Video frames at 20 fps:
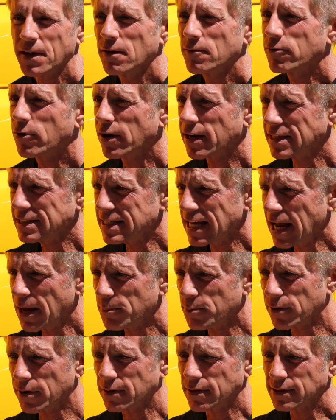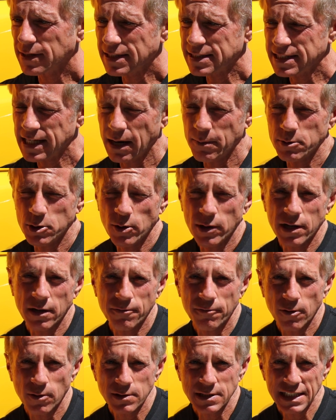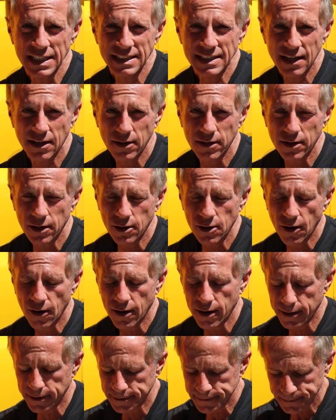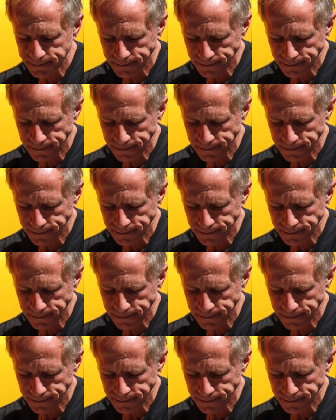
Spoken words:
For example, let's say I'm doing a full detail on a car.